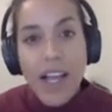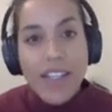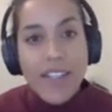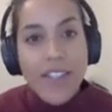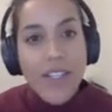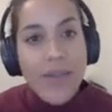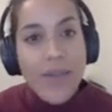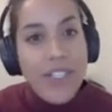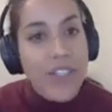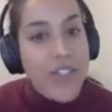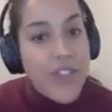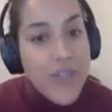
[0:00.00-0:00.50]
And
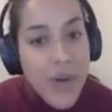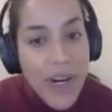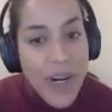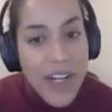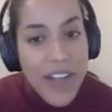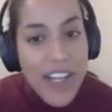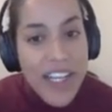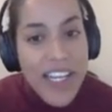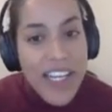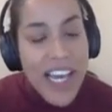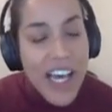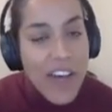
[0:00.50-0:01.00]
so in
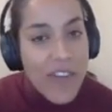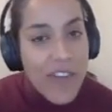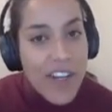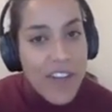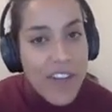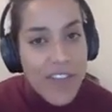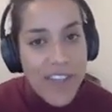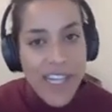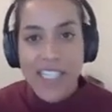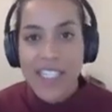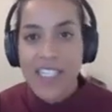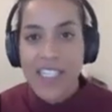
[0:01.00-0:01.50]
short, the Kelvin
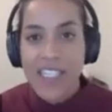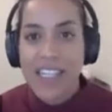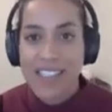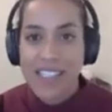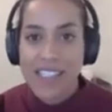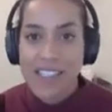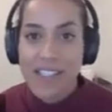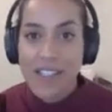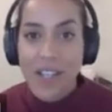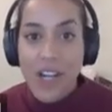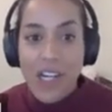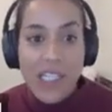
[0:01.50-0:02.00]
effect
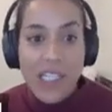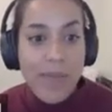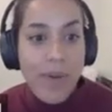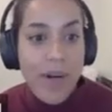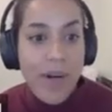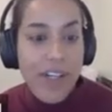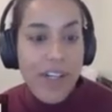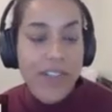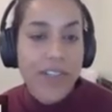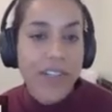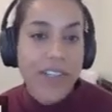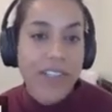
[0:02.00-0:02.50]
causes large
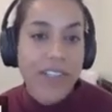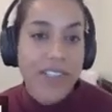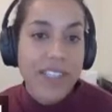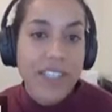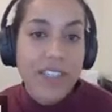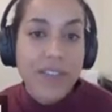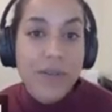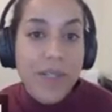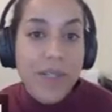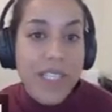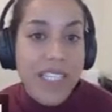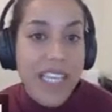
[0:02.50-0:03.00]
particles to
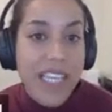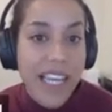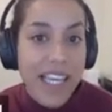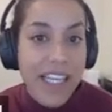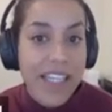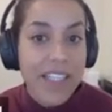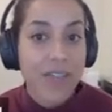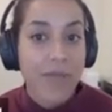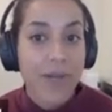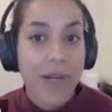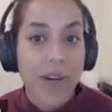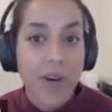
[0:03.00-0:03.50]
nucleate
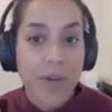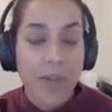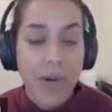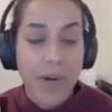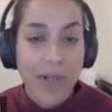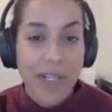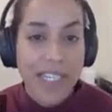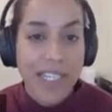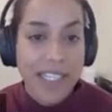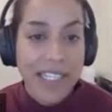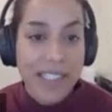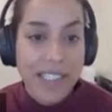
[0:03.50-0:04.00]
and grow
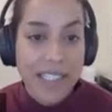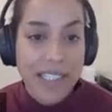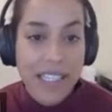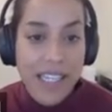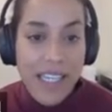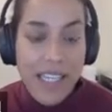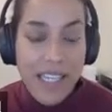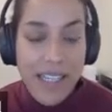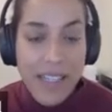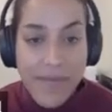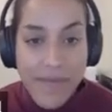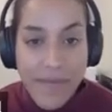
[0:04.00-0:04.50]
more
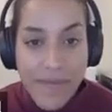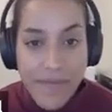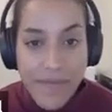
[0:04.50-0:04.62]
easily.